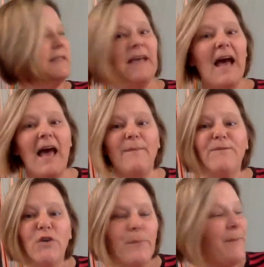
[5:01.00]
time
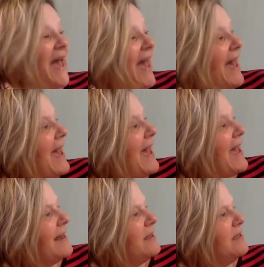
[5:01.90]
for
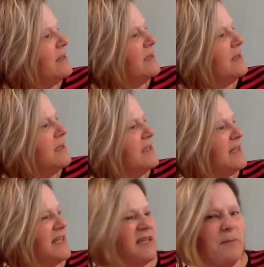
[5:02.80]
bed.
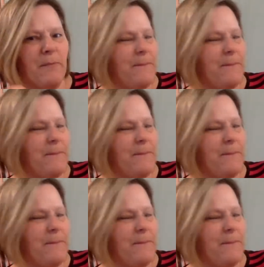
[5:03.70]
Does he